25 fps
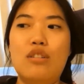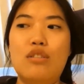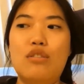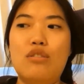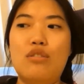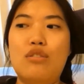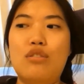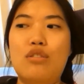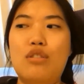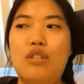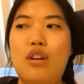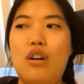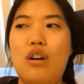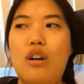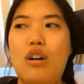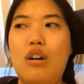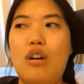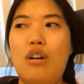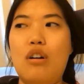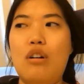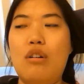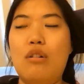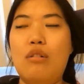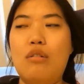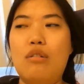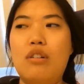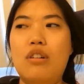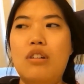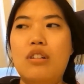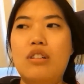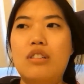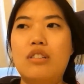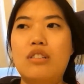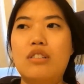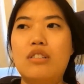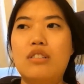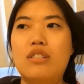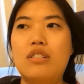so
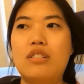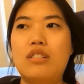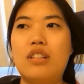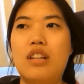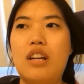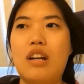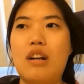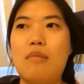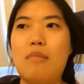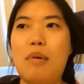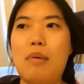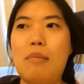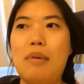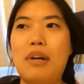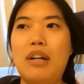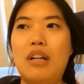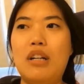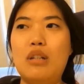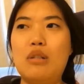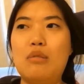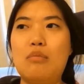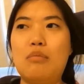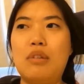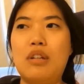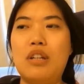yeah my body's